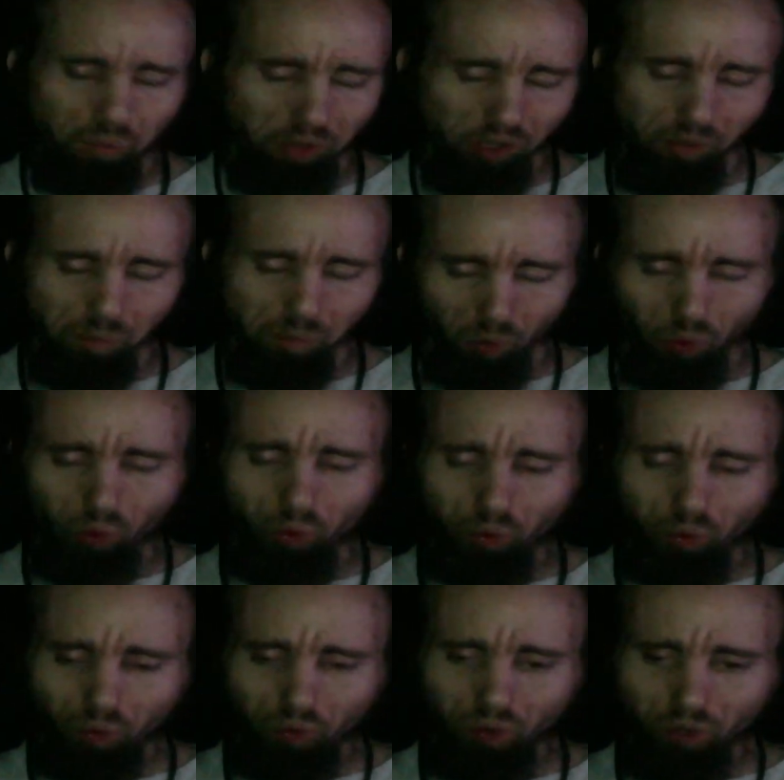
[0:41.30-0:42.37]
people
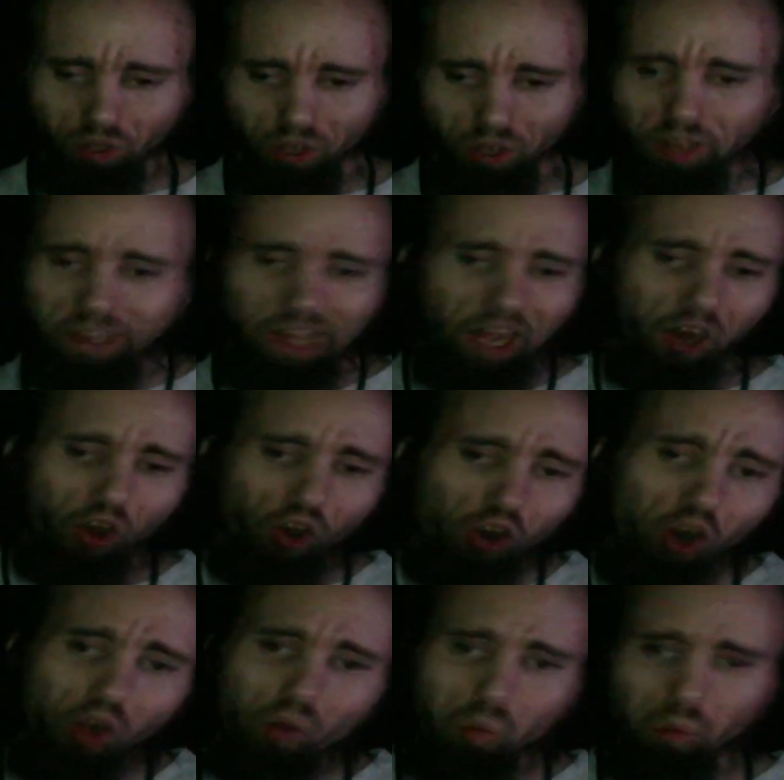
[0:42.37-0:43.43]
that
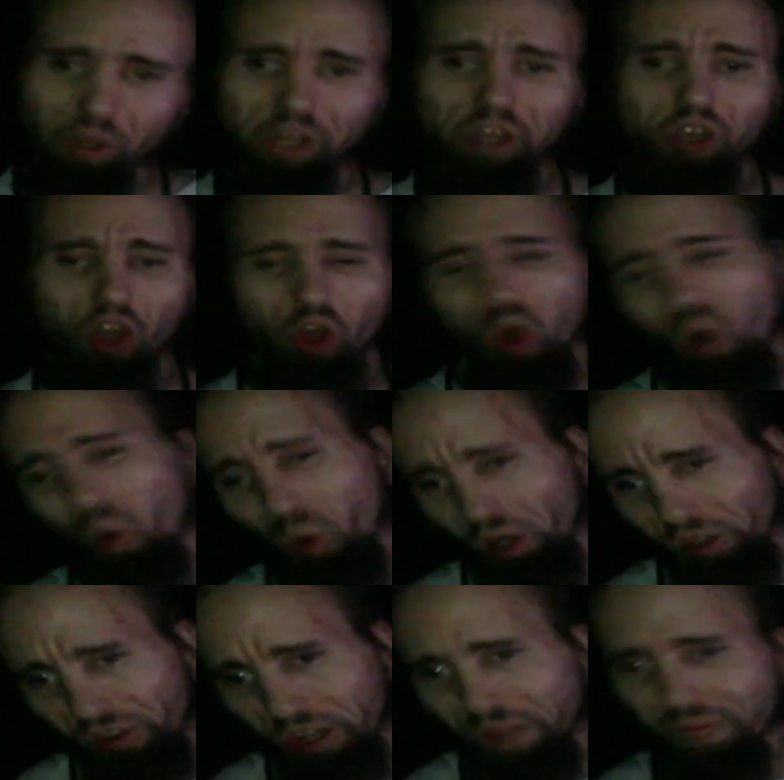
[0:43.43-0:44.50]
look weak
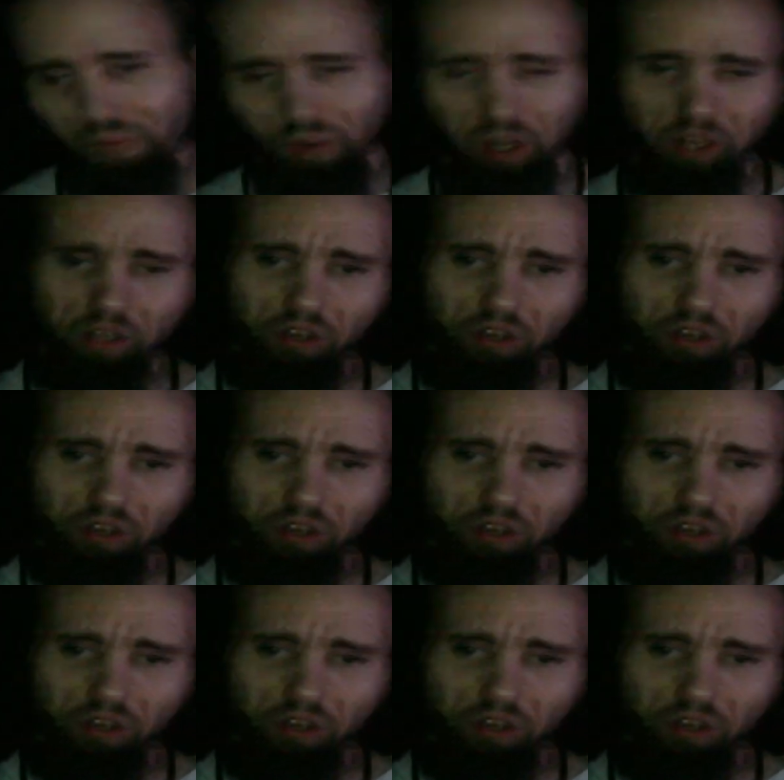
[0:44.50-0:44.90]
or different.